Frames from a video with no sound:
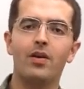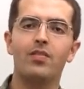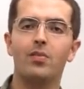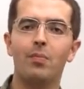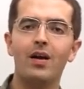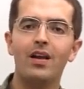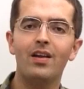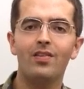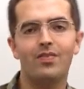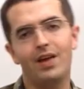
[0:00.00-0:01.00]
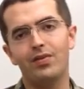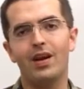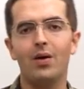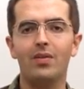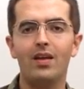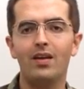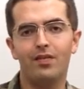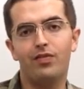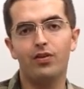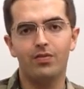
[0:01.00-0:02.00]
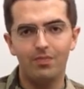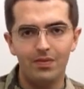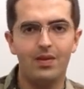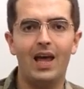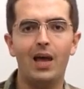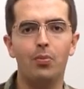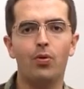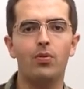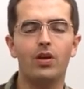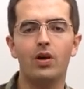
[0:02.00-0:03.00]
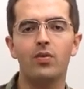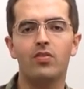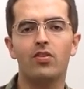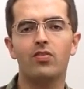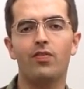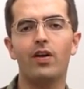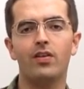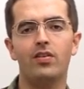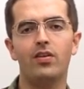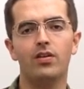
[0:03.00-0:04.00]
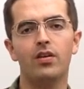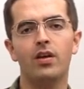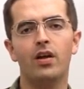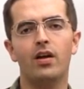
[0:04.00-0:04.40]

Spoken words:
some money every now and then if you're able, you know, it's just volunteer,